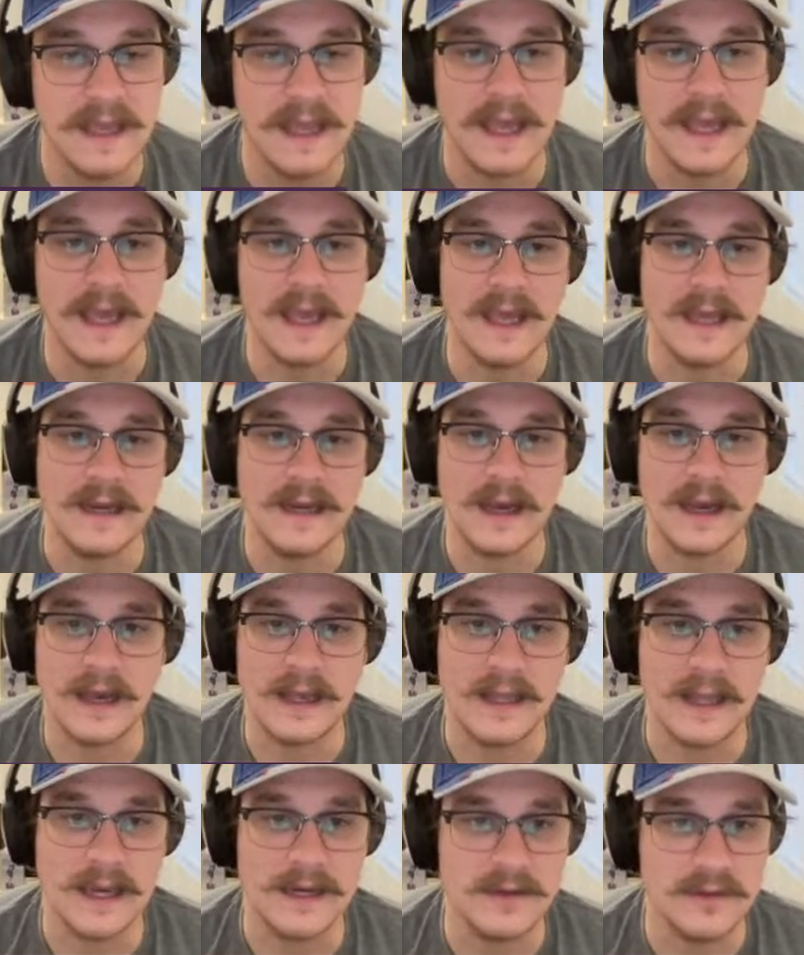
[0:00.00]
and
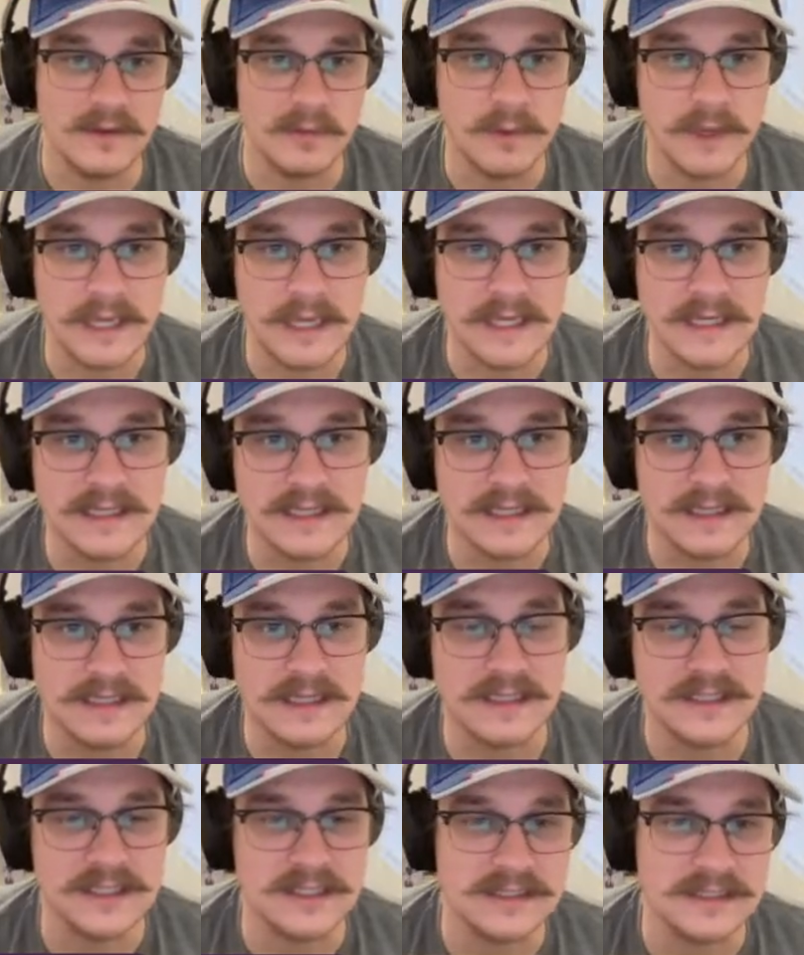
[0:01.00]
I do the weekend
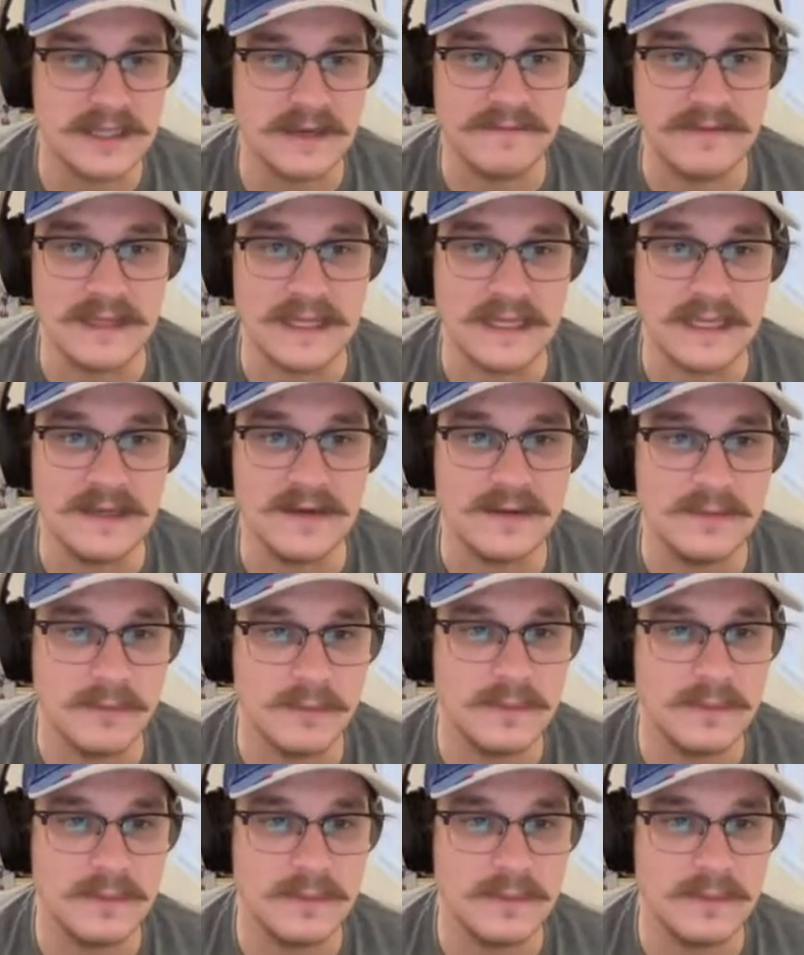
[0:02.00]
editions of the